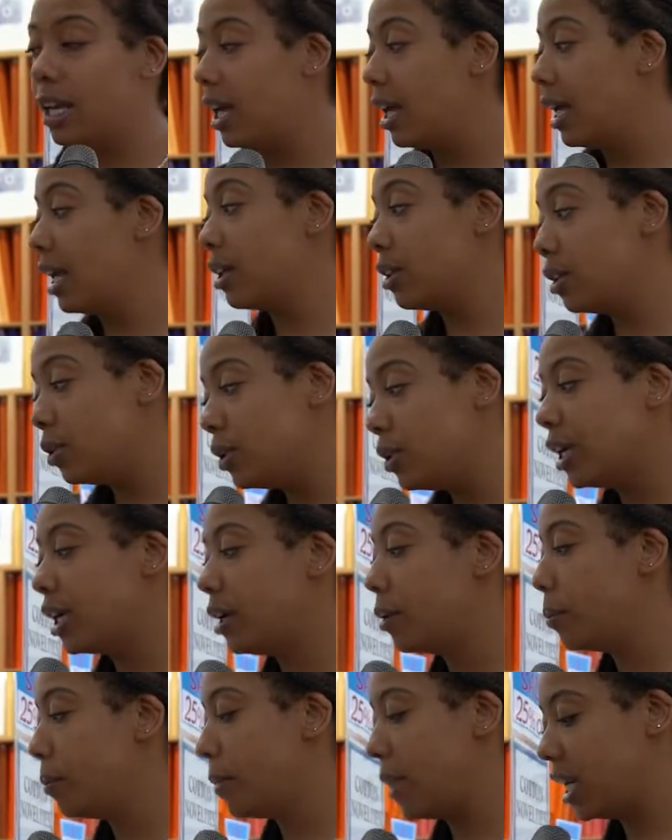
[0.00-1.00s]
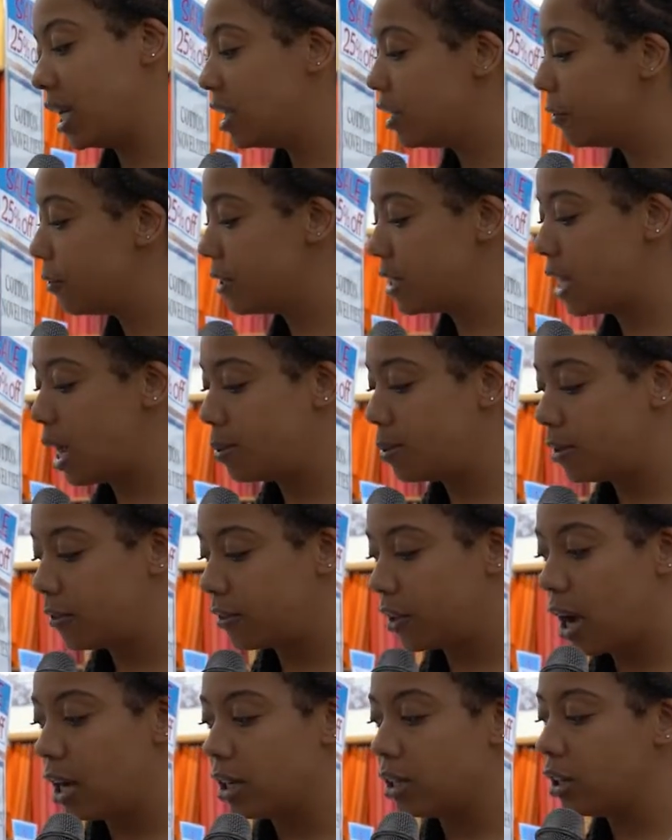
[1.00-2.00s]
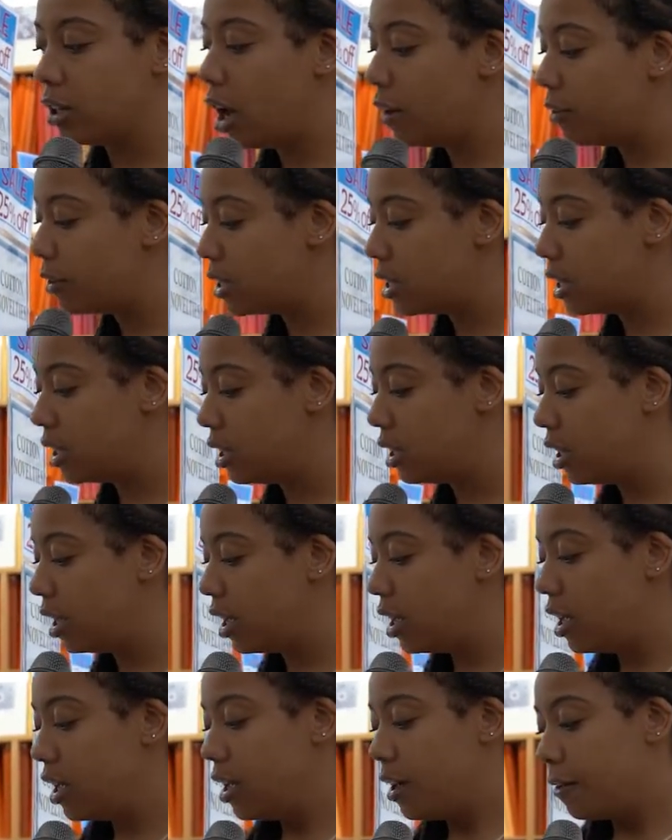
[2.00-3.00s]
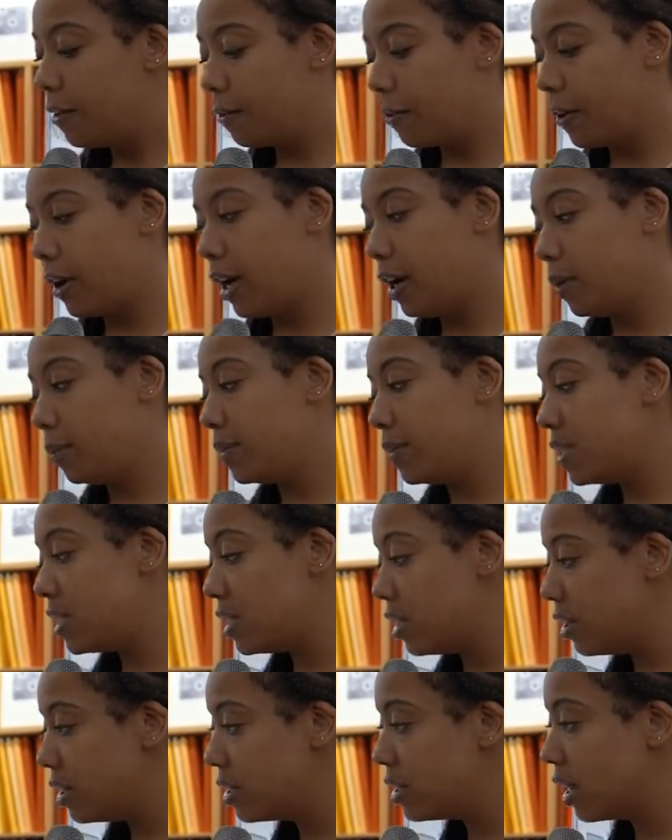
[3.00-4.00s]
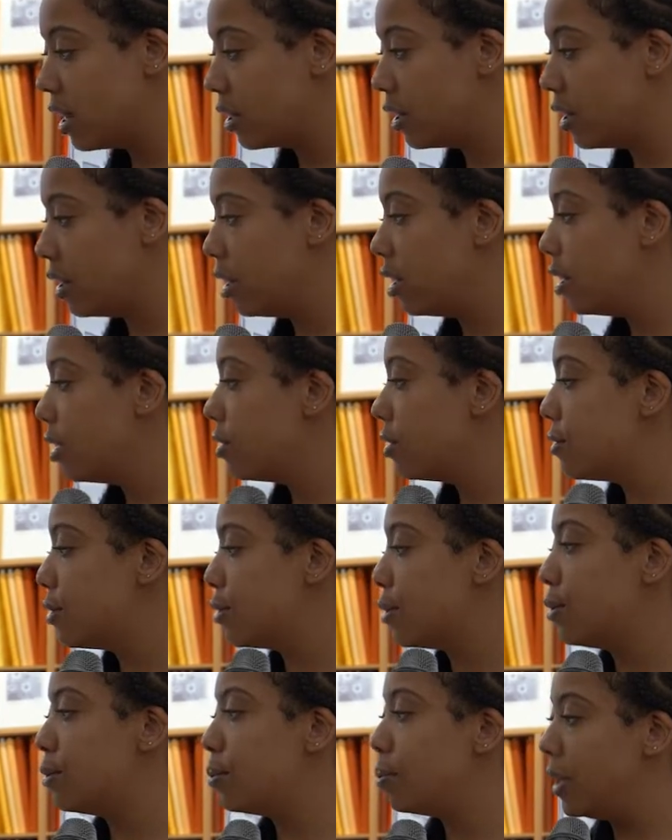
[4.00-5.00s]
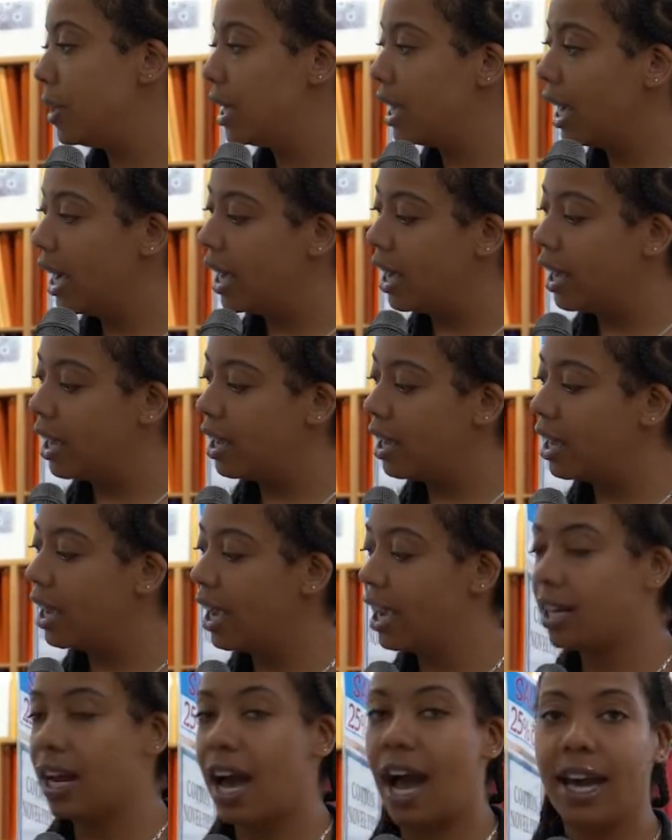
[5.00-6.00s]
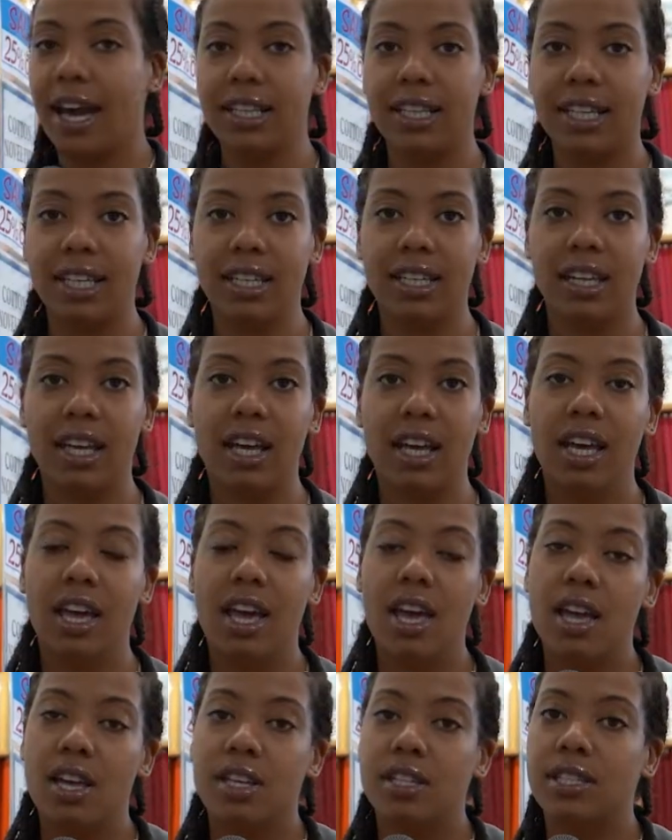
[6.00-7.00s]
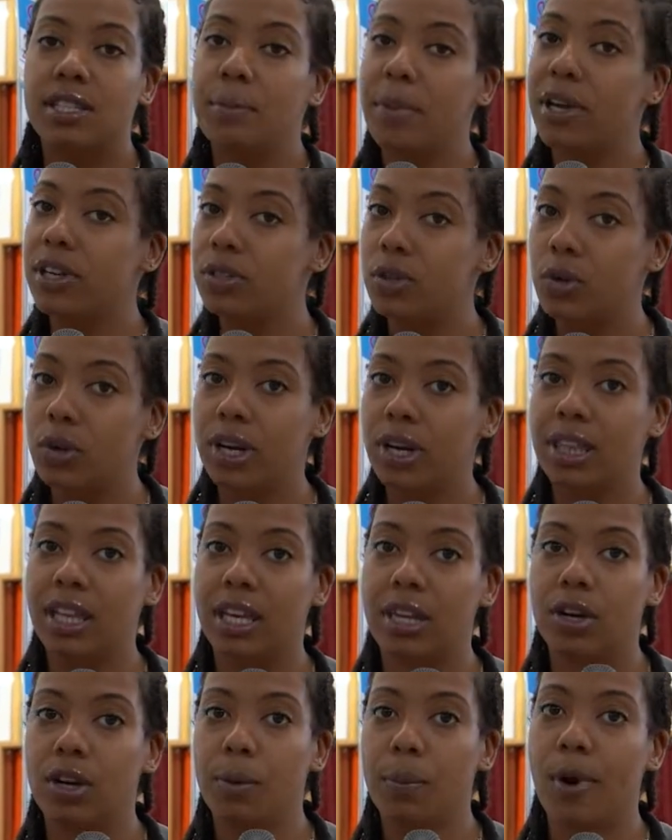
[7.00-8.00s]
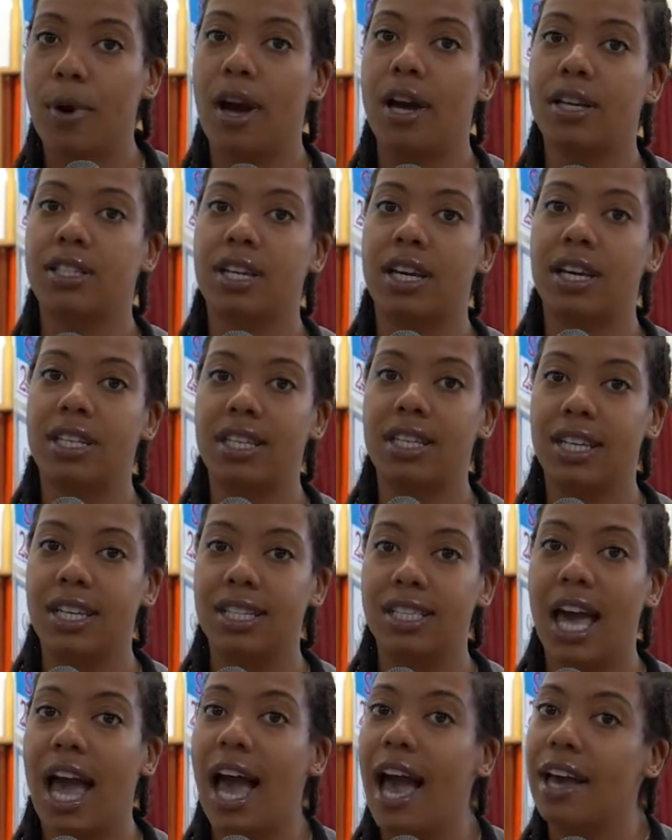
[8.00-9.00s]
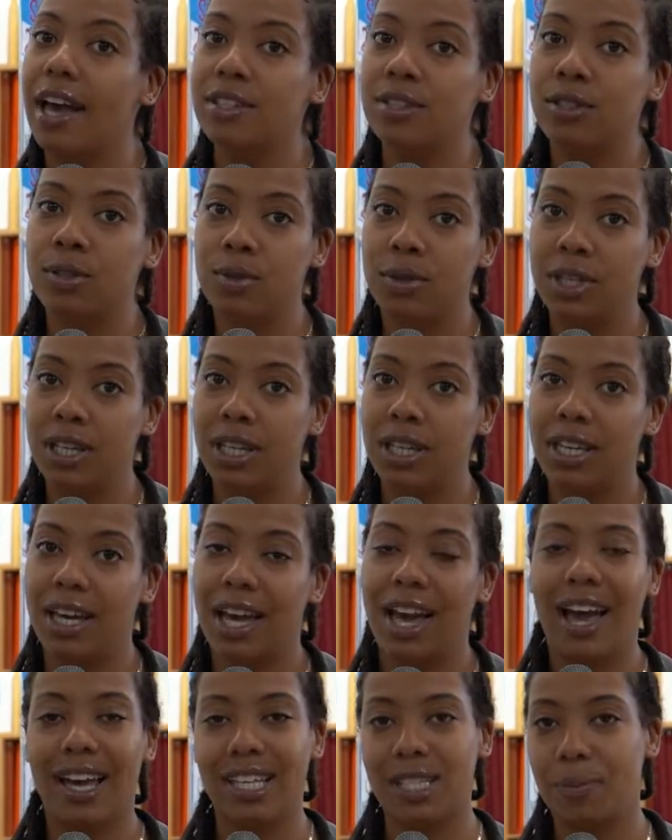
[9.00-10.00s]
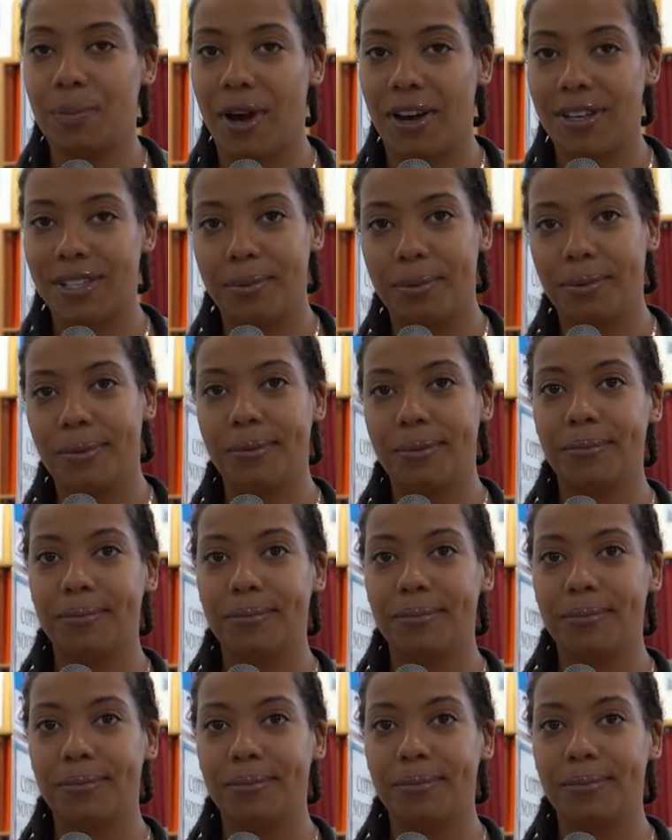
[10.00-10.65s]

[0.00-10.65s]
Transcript: including many different types of cotton novelty, from seersucker to piqué and eyelet, to make sure that your project is as unique as possible.